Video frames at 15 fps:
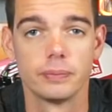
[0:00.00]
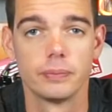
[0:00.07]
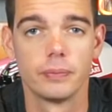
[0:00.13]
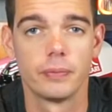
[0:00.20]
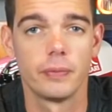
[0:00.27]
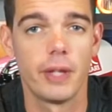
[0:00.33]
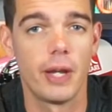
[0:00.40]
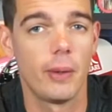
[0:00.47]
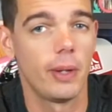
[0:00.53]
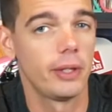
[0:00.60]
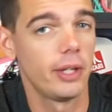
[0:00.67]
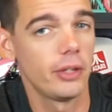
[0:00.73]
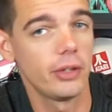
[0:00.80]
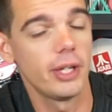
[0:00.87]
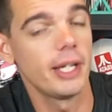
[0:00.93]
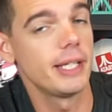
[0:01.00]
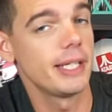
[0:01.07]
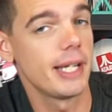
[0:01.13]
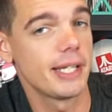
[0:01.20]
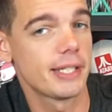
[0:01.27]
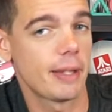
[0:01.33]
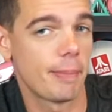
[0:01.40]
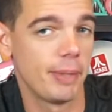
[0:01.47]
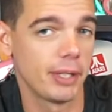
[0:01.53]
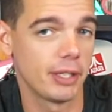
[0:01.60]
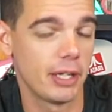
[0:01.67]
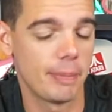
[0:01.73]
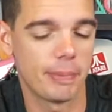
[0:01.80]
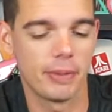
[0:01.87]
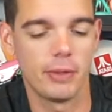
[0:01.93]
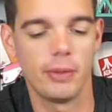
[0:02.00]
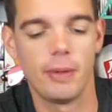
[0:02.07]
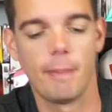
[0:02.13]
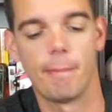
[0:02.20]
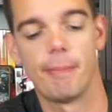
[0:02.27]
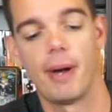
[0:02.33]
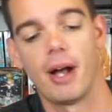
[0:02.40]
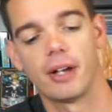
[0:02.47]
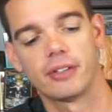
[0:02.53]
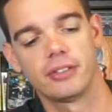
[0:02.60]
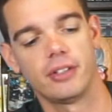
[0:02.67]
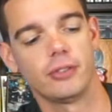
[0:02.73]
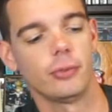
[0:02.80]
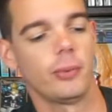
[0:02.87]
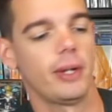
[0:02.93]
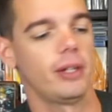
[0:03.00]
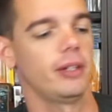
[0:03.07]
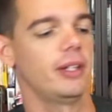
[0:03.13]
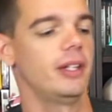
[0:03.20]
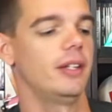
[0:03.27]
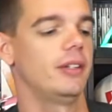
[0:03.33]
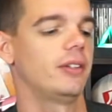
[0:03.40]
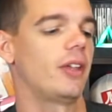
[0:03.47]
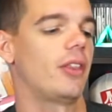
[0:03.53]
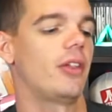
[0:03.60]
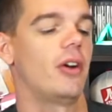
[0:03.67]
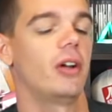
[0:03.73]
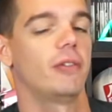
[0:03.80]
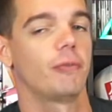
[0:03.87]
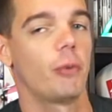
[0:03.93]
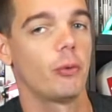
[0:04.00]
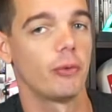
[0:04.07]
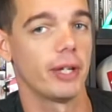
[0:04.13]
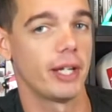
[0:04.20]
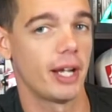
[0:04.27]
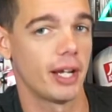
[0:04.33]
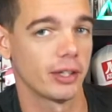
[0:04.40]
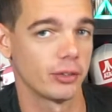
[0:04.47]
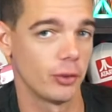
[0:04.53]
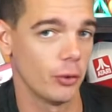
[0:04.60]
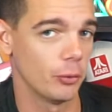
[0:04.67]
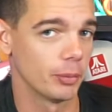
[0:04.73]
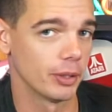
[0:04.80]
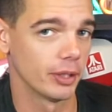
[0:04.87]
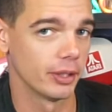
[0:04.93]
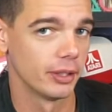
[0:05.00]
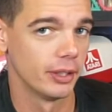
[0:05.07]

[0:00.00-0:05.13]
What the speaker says: Now another NES pickup, boxed as well, is The Hunt for Red October.